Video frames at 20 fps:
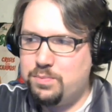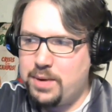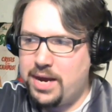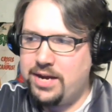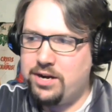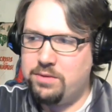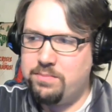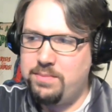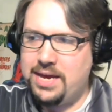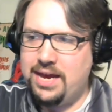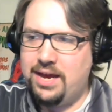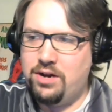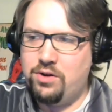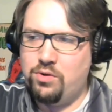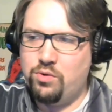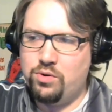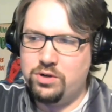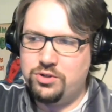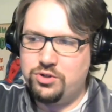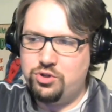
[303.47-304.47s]
Spider Man
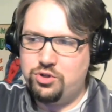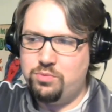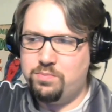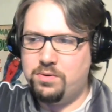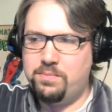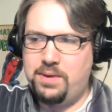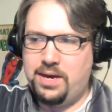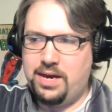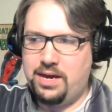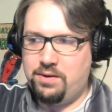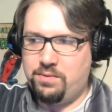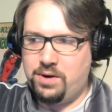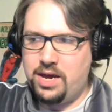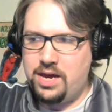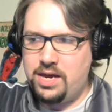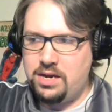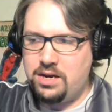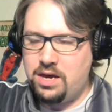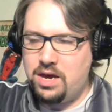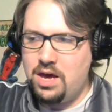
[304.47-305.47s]
or a Superman,
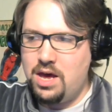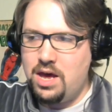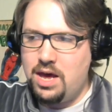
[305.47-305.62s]
right?